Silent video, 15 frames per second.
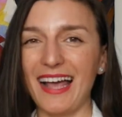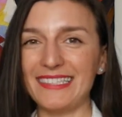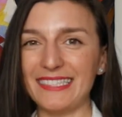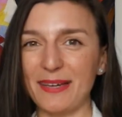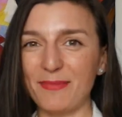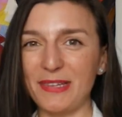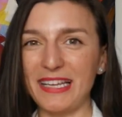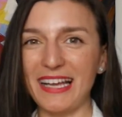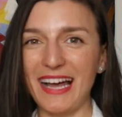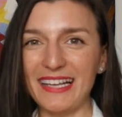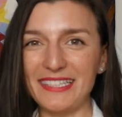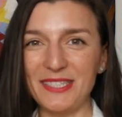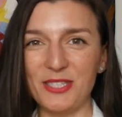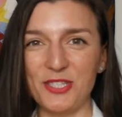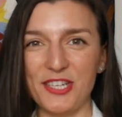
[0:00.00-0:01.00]
something
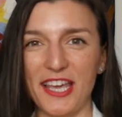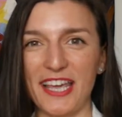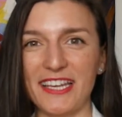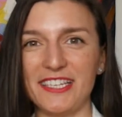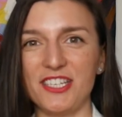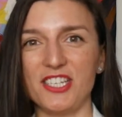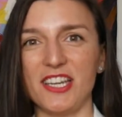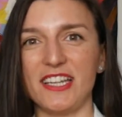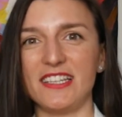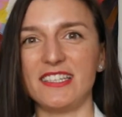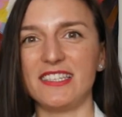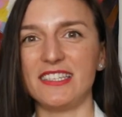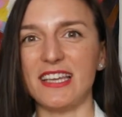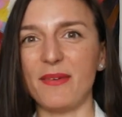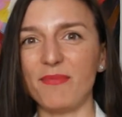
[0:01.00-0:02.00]
has to change,
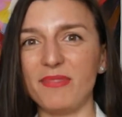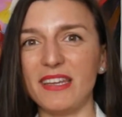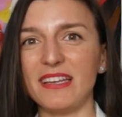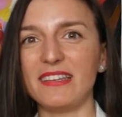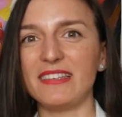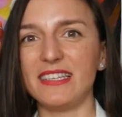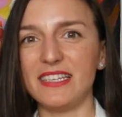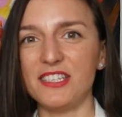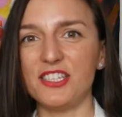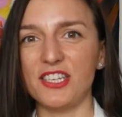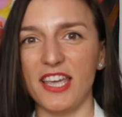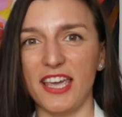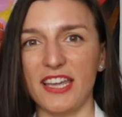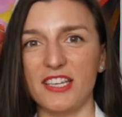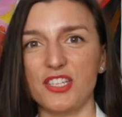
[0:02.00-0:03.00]
and something did
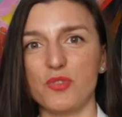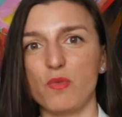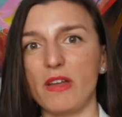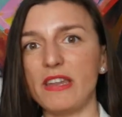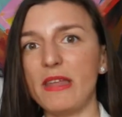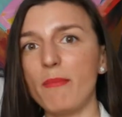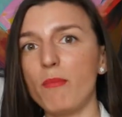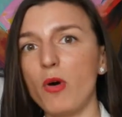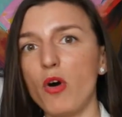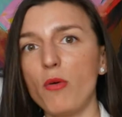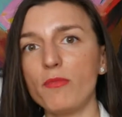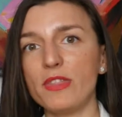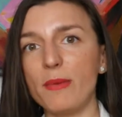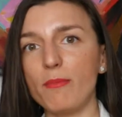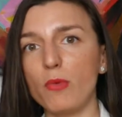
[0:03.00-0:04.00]
change when the
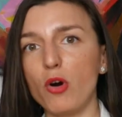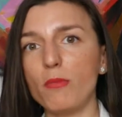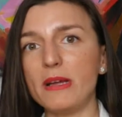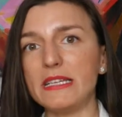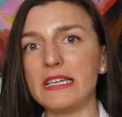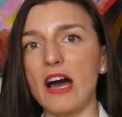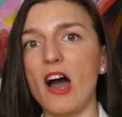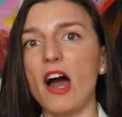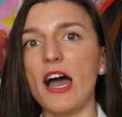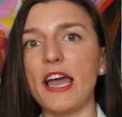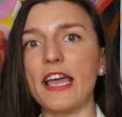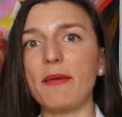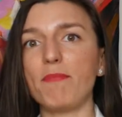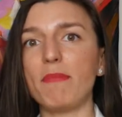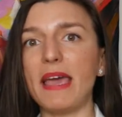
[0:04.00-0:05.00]
moment
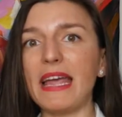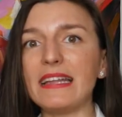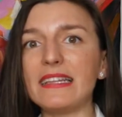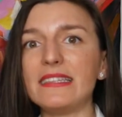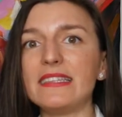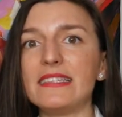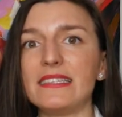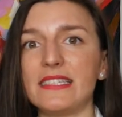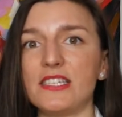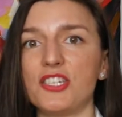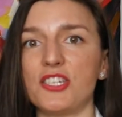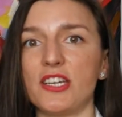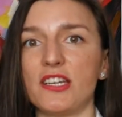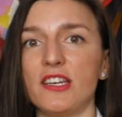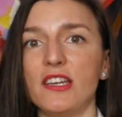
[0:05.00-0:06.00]
I made the
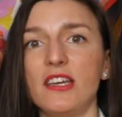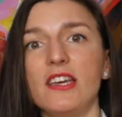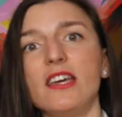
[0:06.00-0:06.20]
decision